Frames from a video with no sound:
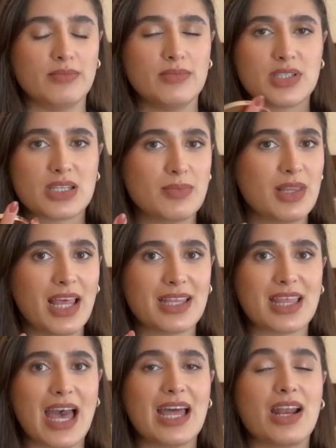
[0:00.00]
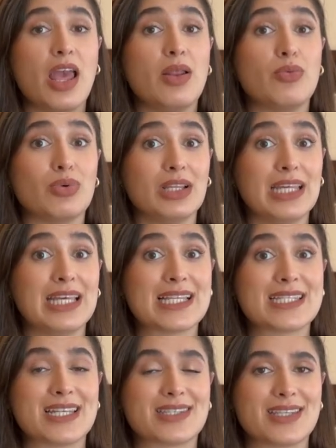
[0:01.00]
something like that, it really
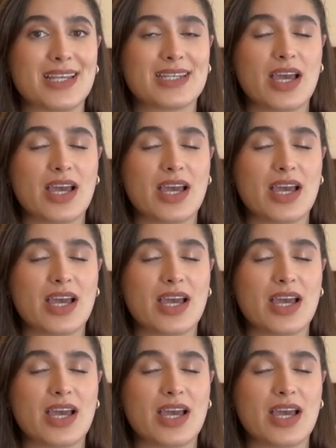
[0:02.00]
gets the scent